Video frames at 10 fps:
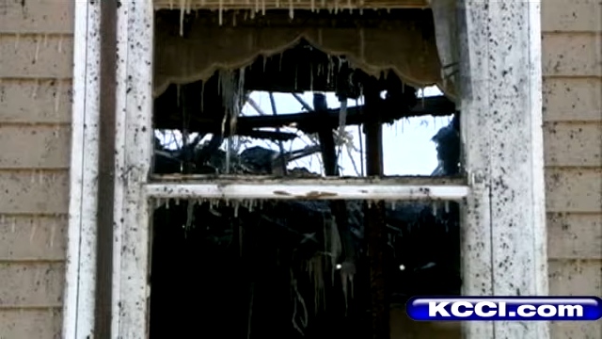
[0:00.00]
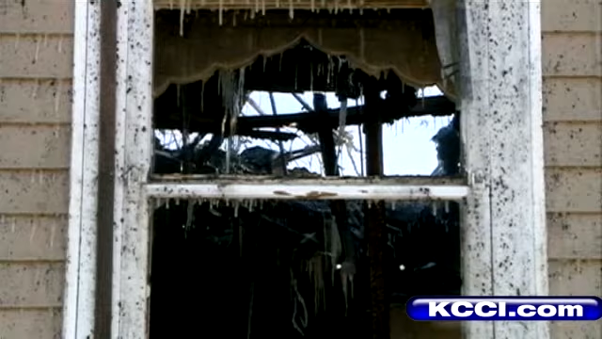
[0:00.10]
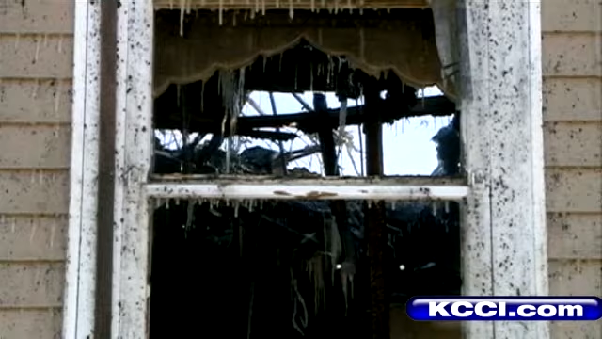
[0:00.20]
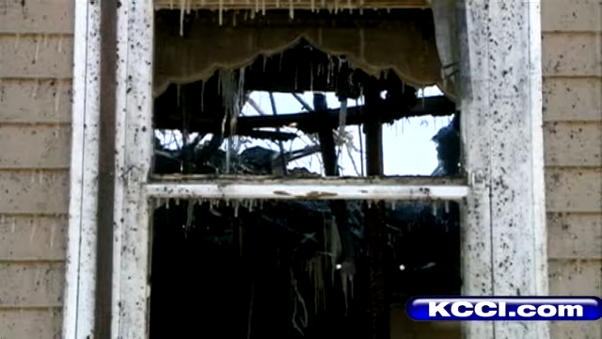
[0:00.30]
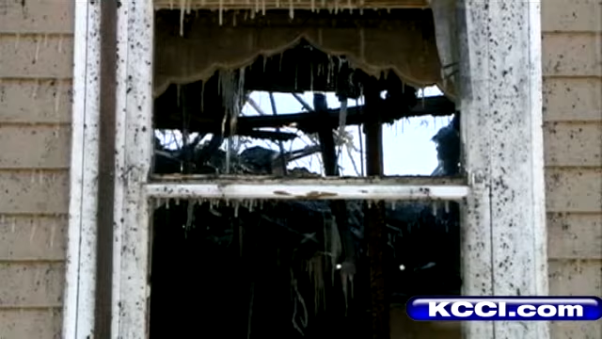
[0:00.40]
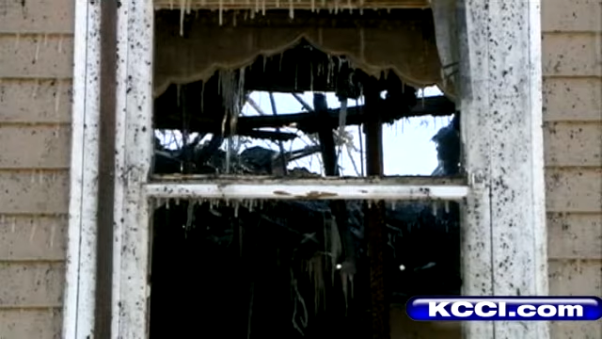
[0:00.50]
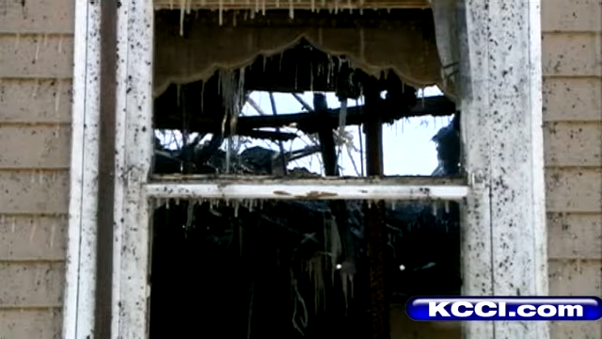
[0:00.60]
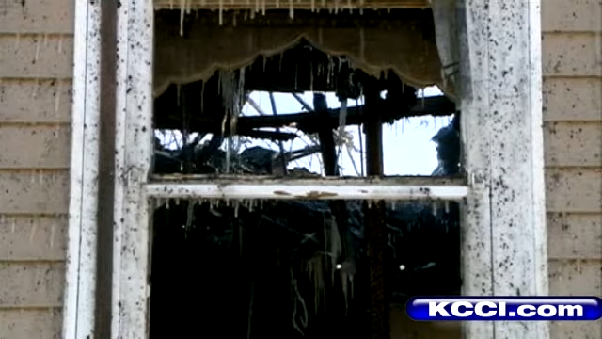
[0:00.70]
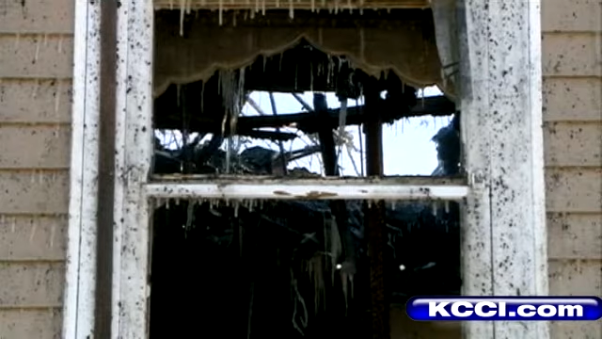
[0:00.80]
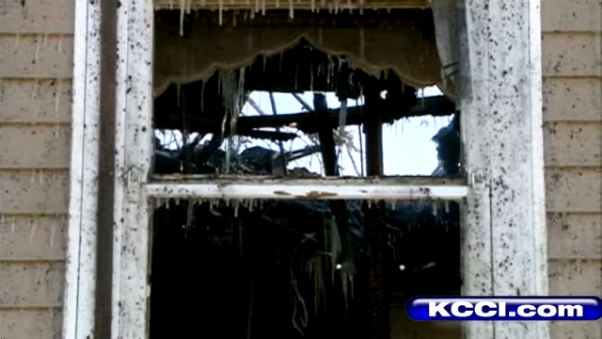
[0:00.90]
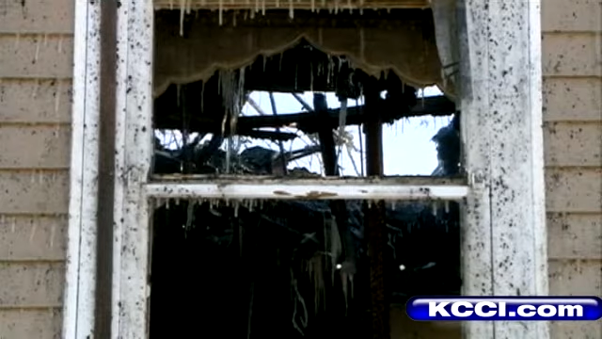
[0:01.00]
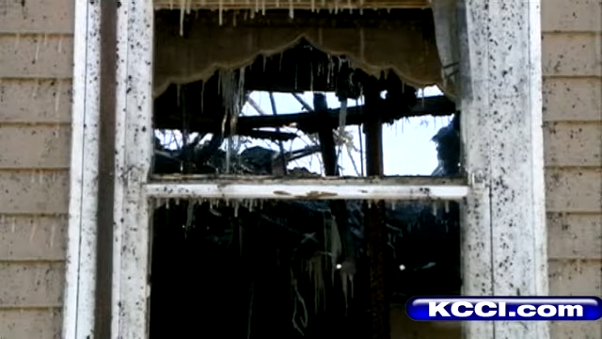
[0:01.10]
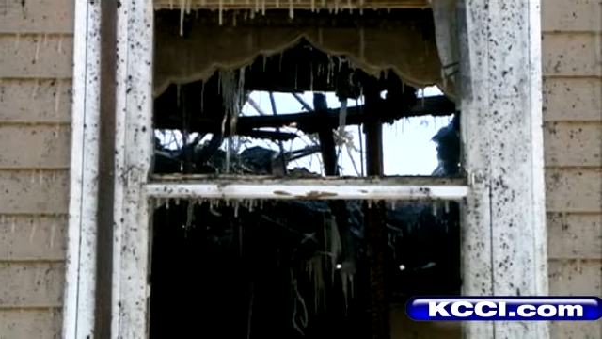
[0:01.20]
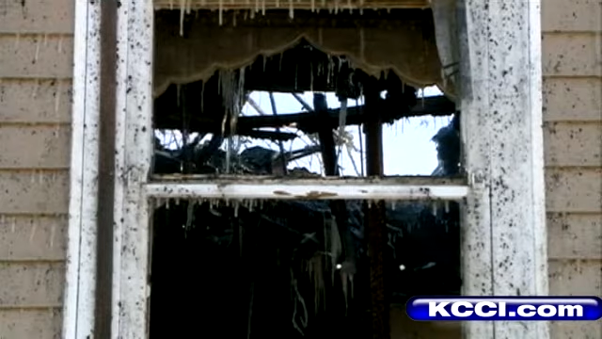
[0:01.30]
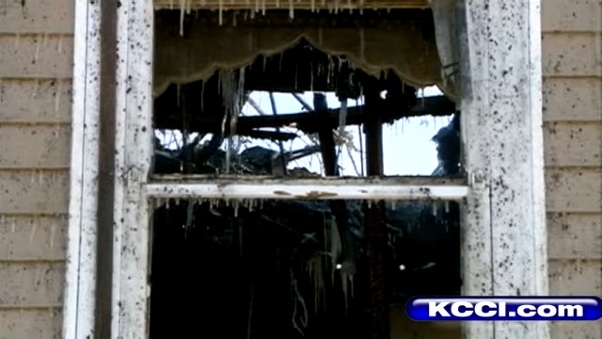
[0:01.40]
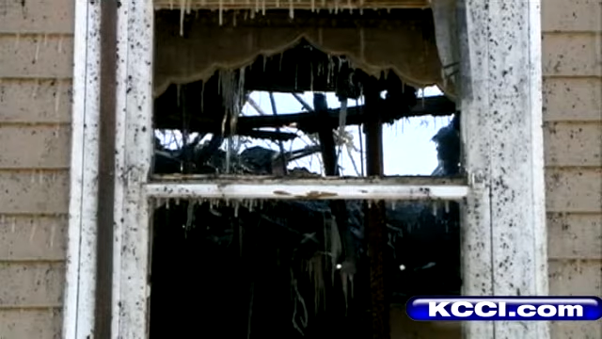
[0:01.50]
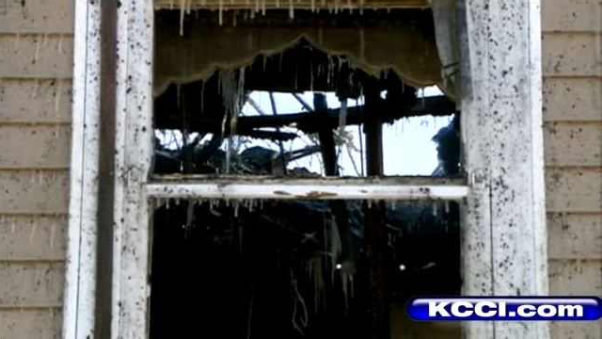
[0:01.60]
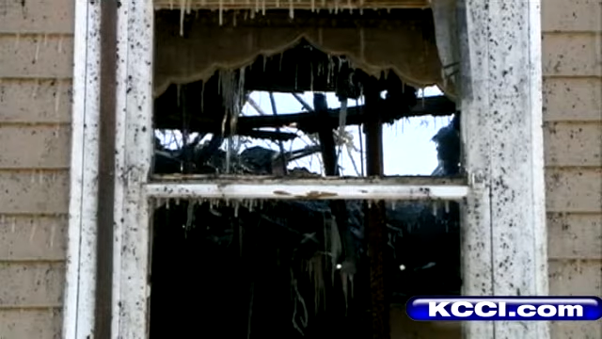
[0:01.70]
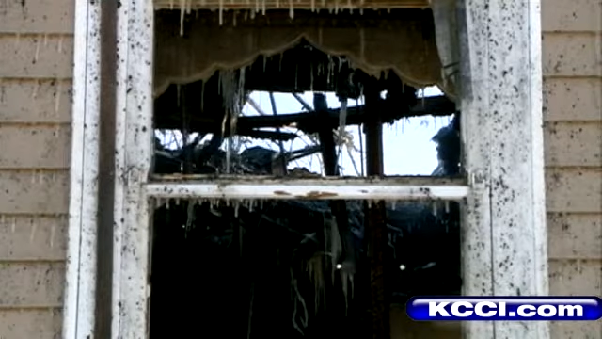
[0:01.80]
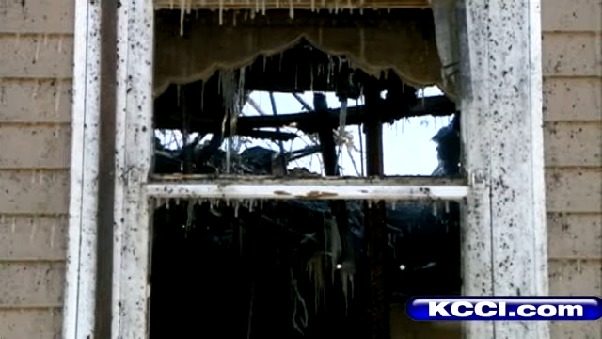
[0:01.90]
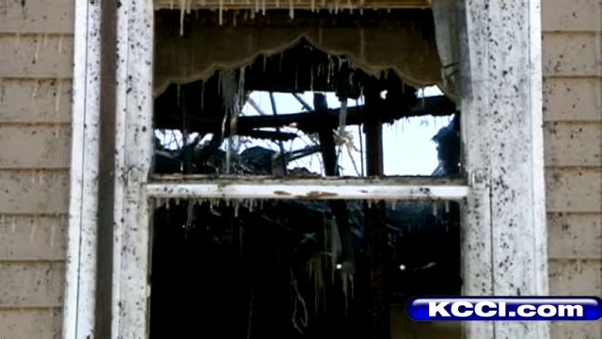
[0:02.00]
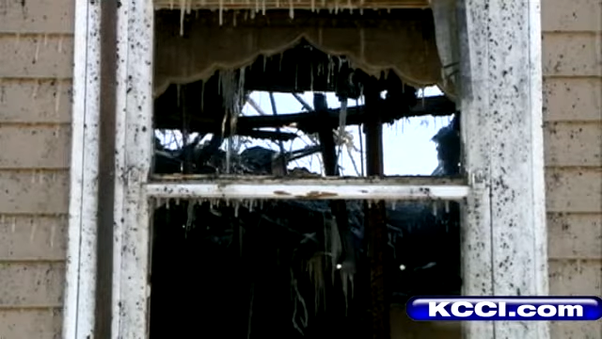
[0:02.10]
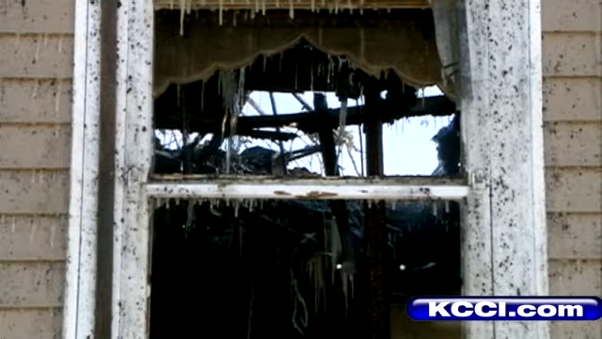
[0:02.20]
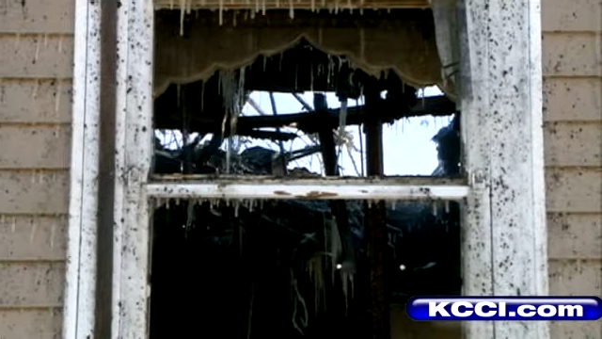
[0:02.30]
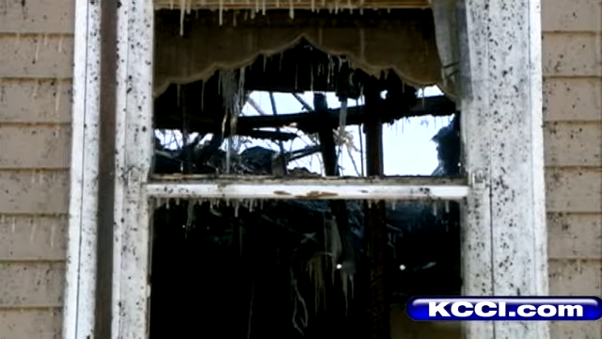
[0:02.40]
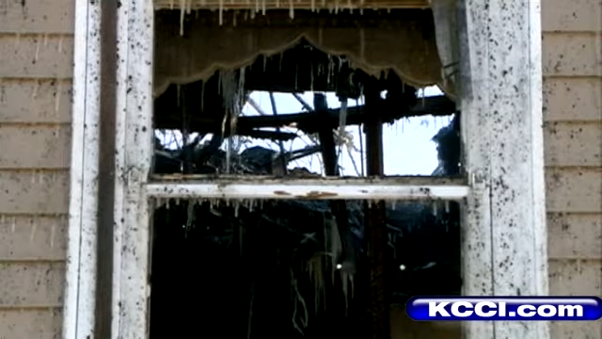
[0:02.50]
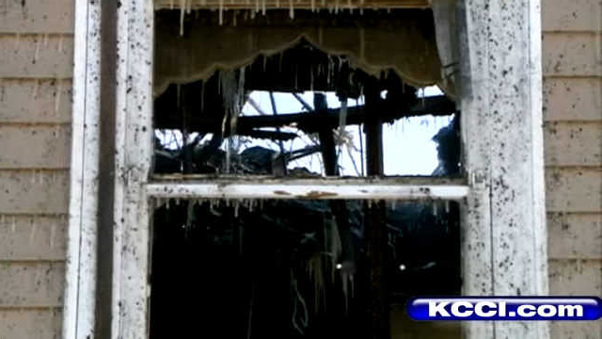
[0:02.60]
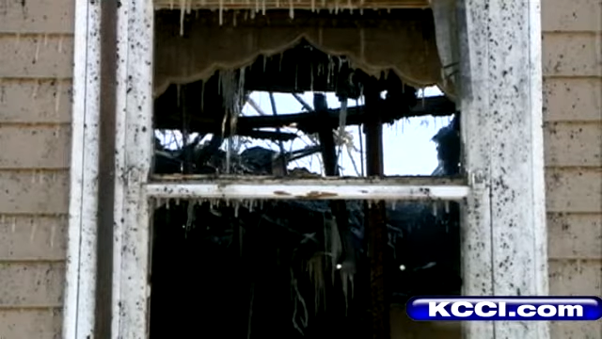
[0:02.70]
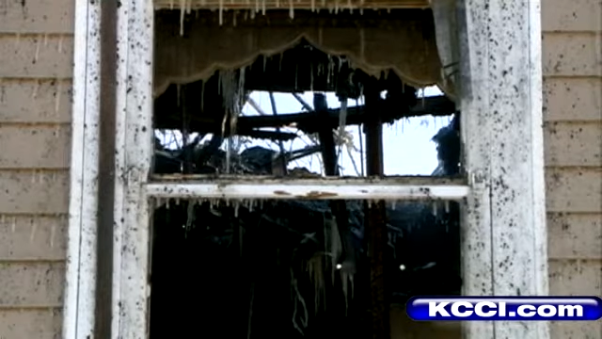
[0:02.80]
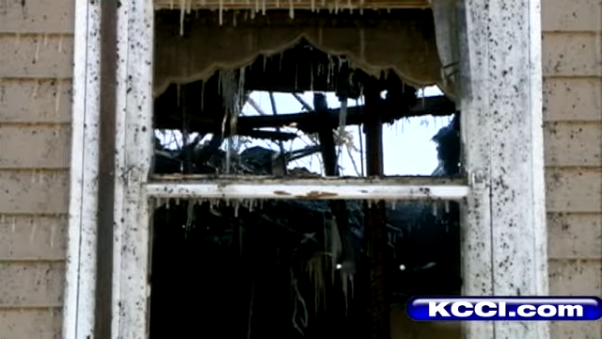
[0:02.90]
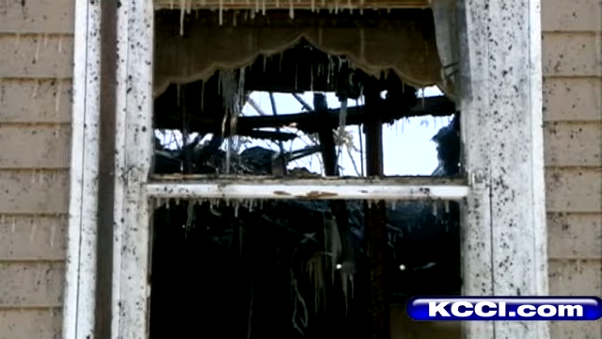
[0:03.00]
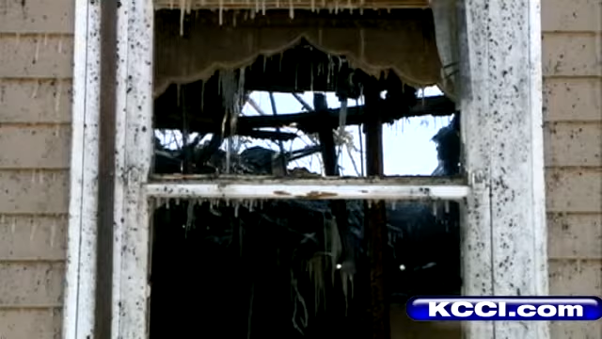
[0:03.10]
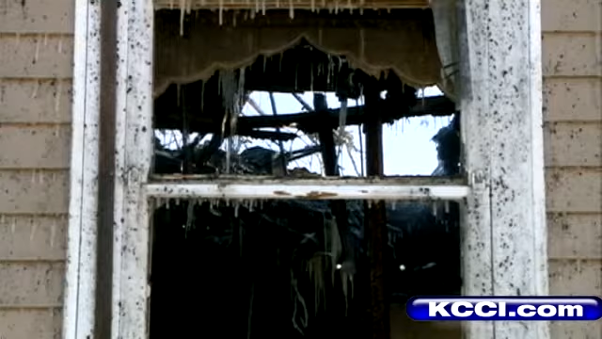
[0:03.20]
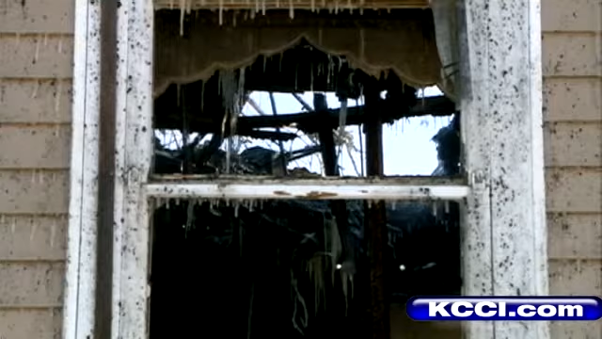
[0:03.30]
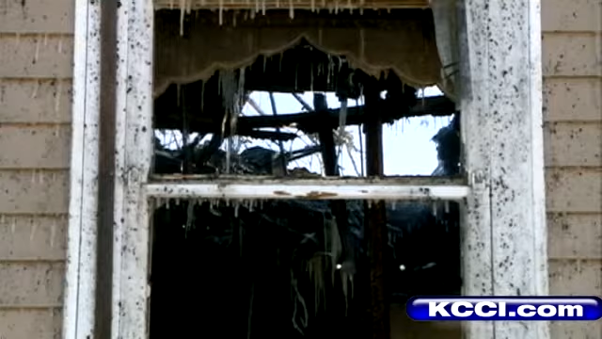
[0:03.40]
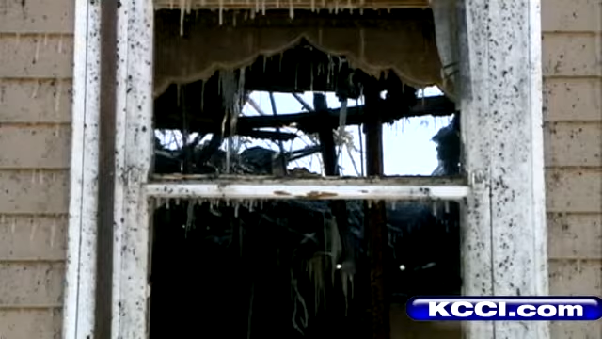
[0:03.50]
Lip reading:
No face is visible, so there are no lips to read.